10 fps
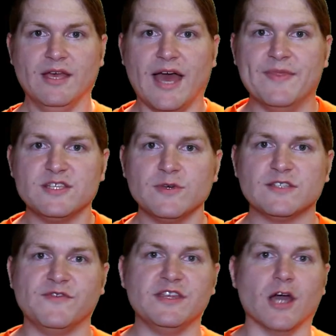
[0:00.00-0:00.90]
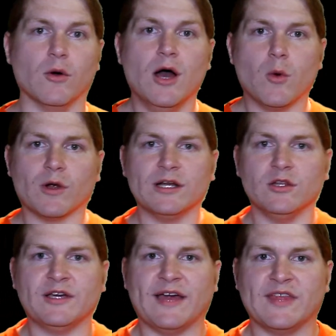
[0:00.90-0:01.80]
In this week's video, we're going to
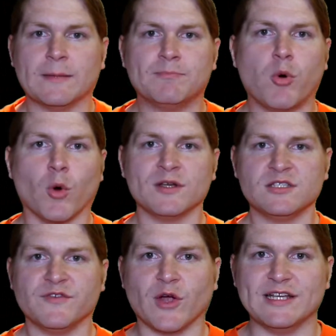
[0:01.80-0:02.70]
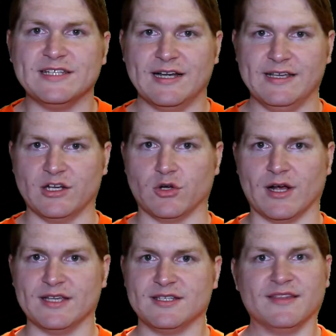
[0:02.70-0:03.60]
look at the importance of your identity in Christ.